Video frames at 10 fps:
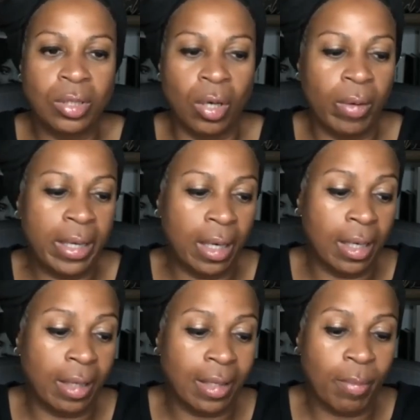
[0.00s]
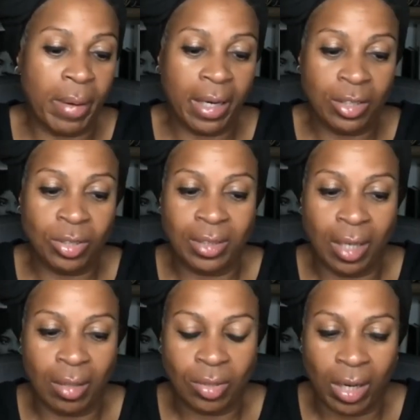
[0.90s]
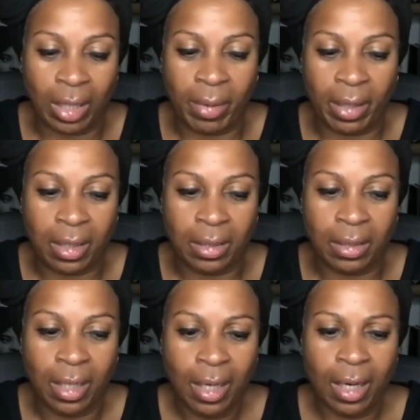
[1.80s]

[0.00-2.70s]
and I think about, as you're talking about this,